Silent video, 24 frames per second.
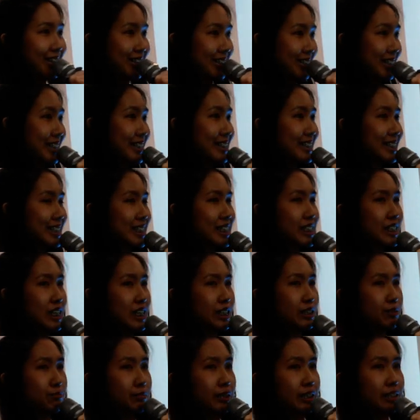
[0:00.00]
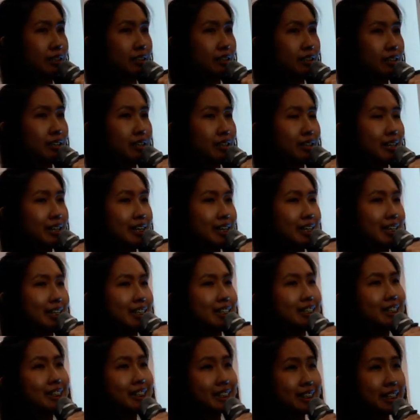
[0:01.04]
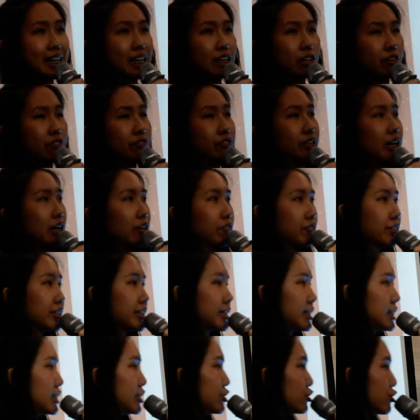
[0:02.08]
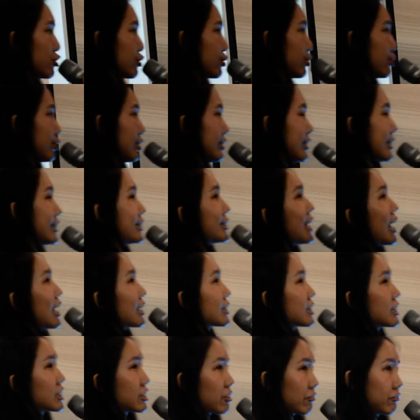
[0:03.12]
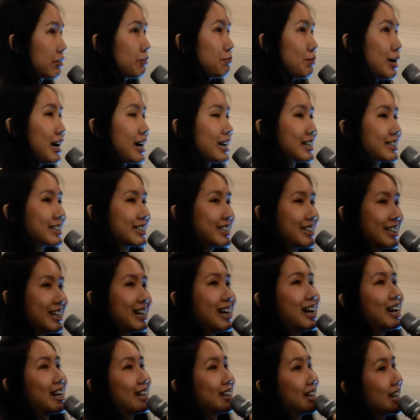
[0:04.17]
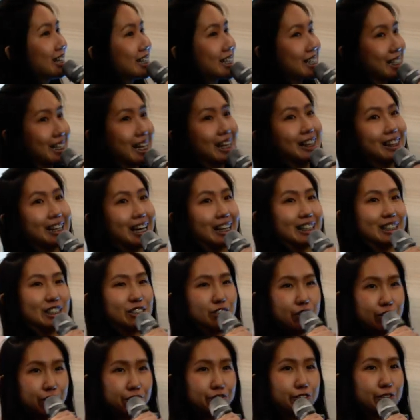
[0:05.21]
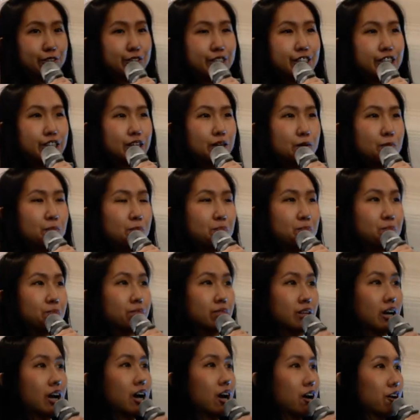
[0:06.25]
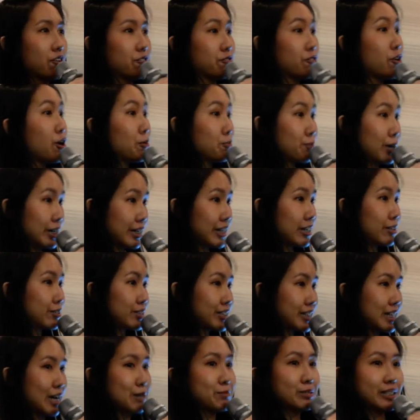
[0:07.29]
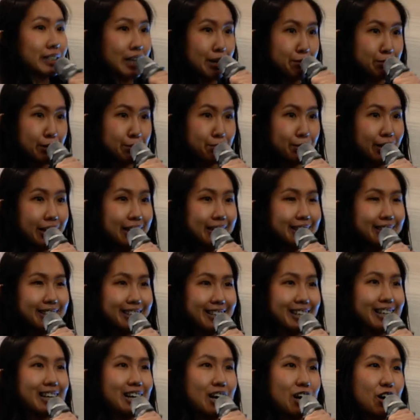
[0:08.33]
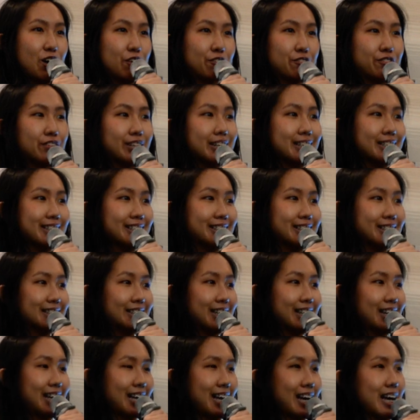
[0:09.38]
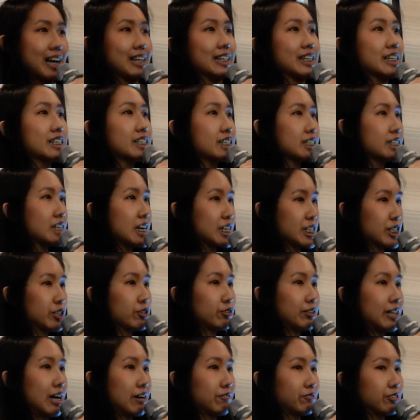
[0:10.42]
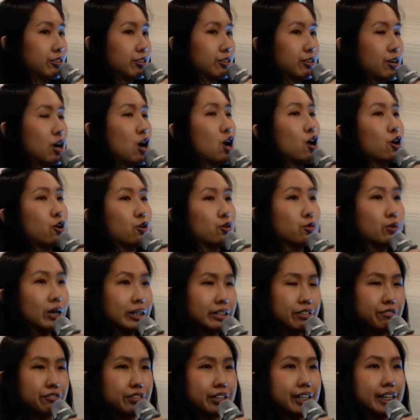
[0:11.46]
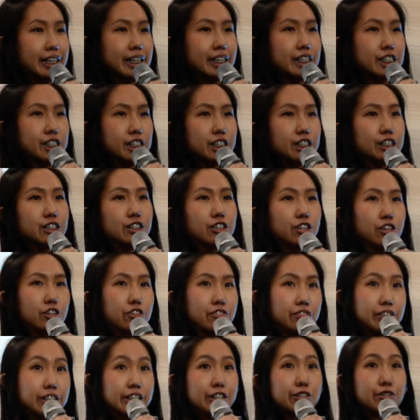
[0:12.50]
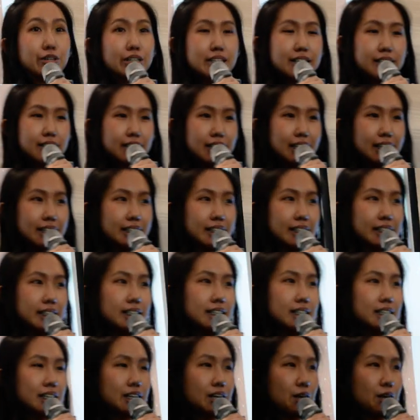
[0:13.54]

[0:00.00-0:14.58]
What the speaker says: Ladies and gentlemen, instead of delving into the darkness of the past, let's shed light into the future. 4 practical steps can be made. First, at international level, ratification of the UNCAT.